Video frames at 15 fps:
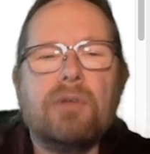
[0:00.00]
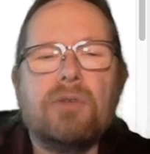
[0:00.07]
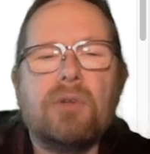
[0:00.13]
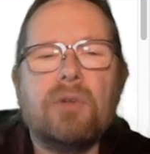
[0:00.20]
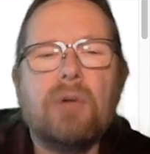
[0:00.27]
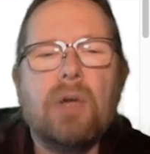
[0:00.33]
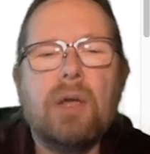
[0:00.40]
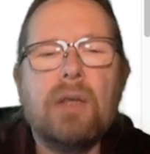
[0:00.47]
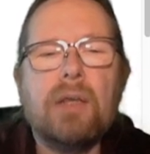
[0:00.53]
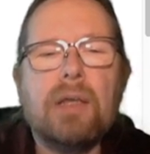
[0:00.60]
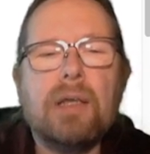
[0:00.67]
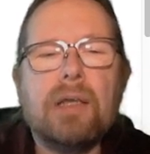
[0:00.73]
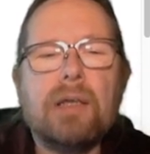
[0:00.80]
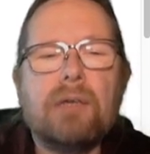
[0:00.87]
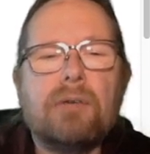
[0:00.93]
So the
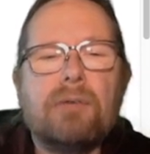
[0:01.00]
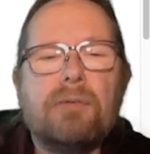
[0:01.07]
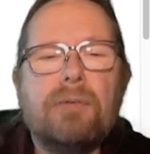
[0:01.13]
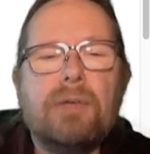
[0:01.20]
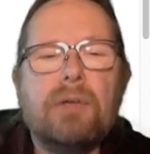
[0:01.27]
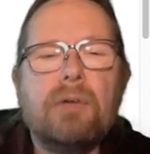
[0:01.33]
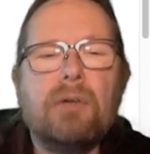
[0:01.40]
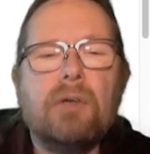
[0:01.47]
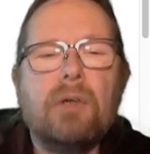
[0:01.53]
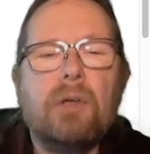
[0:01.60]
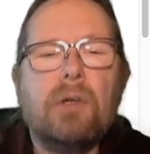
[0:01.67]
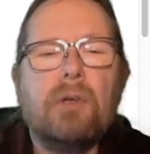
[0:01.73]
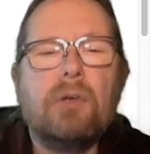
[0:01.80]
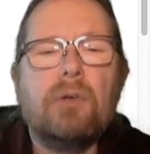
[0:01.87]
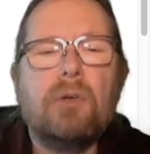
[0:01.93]
electric field
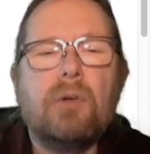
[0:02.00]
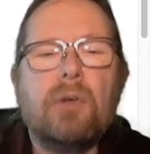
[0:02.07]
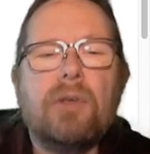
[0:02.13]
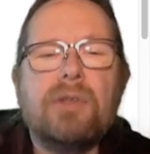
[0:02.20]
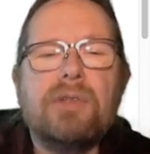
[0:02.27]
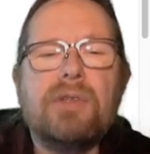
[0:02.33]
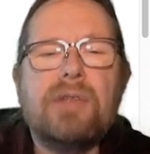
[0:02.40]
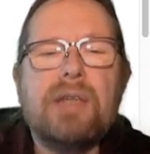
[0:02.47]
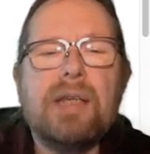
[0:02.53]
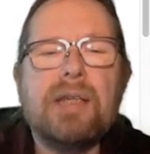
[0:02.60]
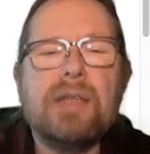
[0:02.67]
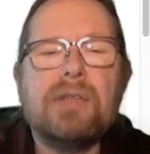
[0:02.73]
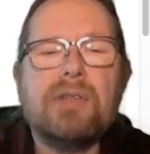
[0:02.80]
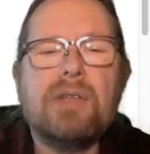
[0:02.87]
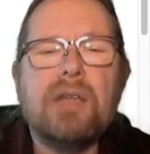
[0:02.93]
due to this
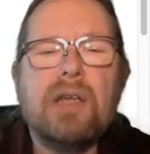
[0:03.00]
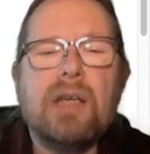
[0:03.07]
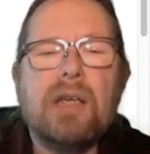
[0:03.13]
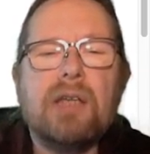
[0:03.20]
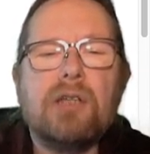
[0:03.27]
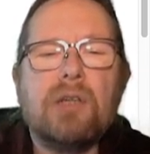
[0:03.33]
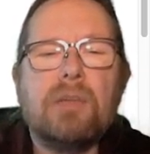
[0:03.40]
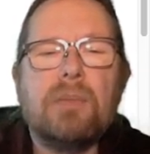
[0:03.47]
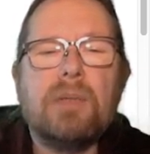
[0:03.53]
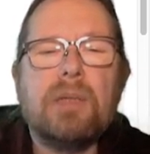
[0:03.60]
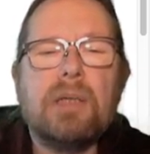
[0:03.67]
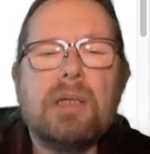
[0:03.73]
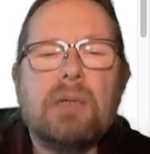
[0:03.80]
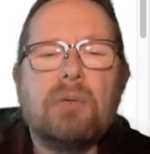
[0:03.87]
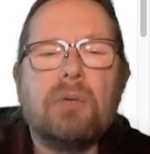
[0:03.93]
disk is going to be
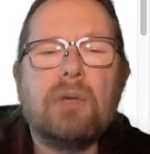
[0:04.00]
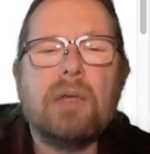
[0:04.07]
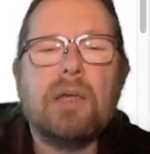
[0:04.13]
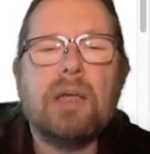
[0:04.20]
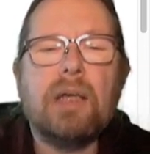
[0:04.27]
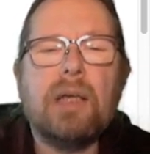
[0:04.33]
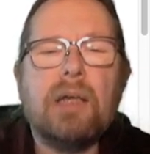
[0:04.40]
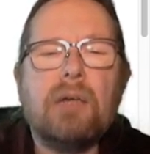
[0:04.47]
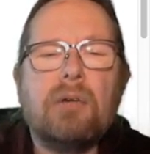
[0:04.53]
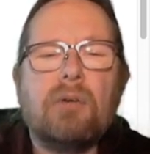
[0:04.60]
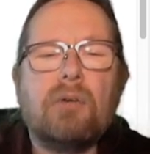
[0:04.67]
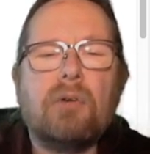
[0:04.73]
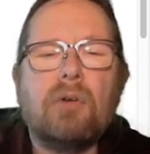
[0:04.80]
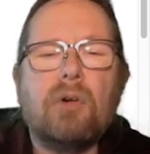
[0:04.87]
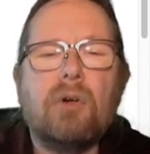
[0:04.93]
equal to the
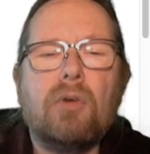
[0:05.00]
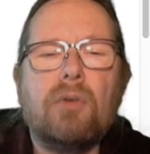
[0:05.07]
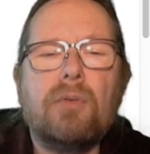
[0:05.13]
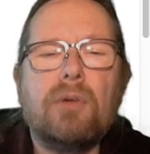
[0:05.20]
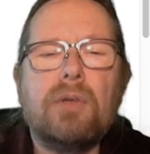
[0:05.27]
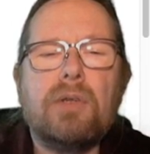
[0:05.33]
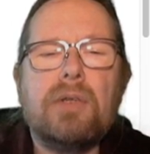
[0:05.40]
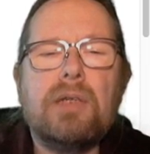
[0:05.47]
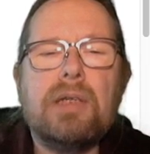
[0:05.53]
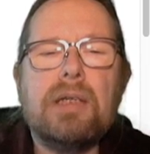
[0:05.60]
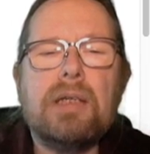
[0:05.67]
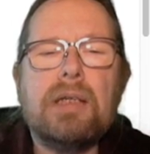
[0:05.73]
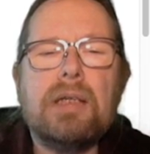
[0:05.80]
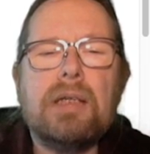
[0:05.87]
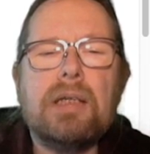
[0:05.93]
integral over
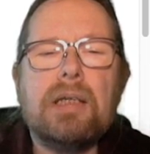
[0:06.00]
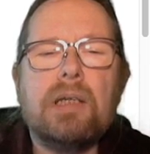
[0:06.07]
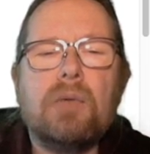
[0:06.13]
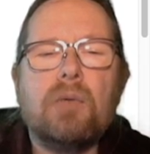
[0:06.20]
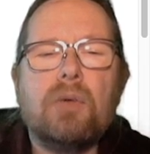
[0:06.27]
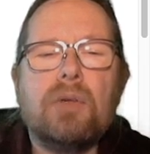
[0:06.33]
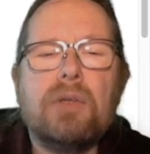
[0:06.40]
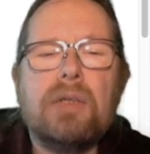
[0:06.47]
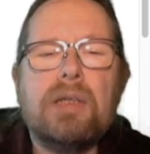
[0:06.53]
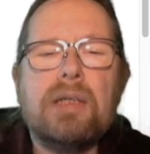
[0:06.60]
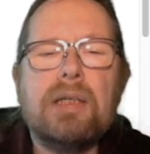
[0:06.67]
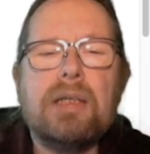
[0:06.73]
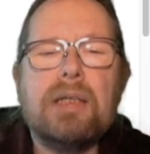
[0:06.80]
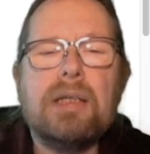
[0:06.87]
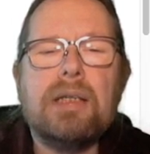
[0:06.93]
dE, where
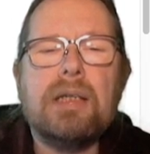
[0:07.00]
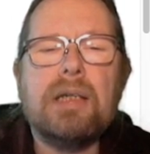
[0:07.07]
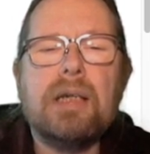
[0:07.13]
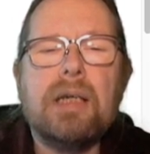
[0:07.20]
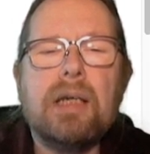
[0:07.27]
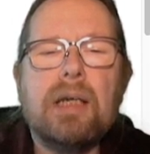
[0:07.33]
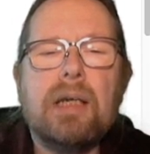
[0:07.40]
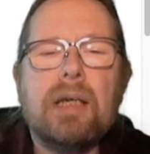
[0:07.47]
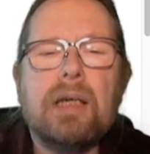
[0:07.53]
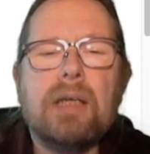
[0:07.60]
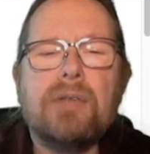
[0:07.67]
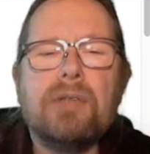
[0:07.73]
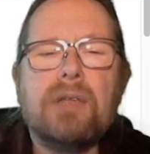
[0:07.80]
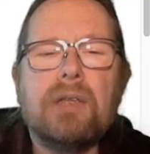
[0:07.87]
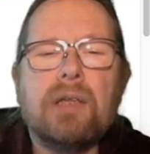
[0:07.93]
dE
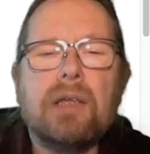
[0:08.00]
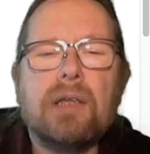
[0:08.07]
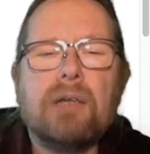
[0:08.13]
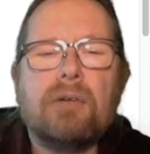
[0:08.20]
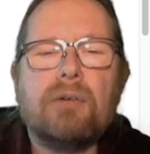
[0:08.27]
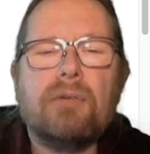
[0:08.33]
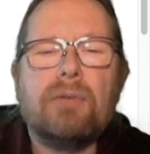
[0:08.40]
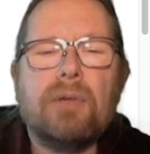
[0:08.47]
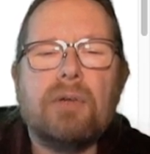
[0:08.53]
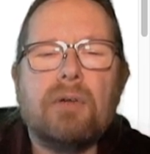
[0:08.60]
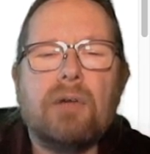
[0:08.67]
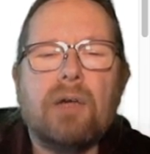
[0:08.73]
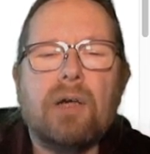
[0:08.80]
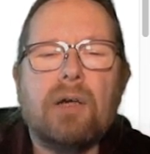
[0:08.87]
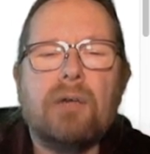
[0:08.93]
is the electric field
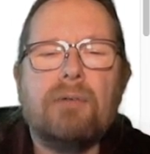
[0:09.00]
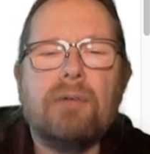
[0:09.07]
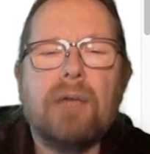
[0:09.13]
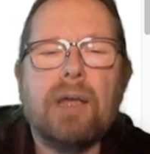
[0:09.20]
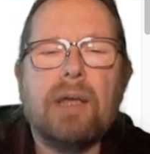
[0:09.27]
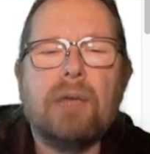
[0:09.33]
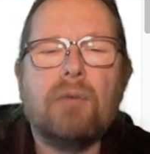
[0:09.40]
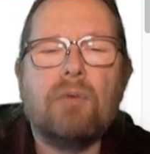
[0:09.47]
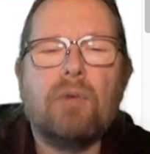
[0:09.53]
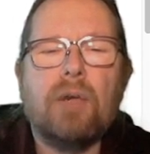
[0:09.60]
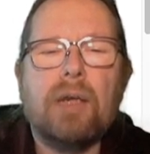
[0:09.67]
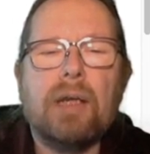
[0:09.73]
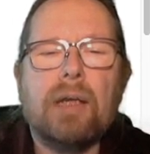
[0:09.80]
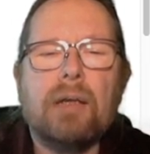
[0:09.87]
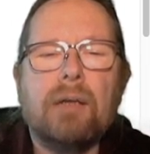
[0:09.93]
of a
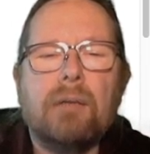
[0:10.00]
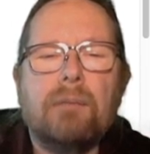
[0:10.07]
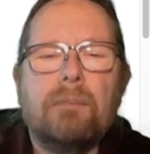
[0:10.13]
ring.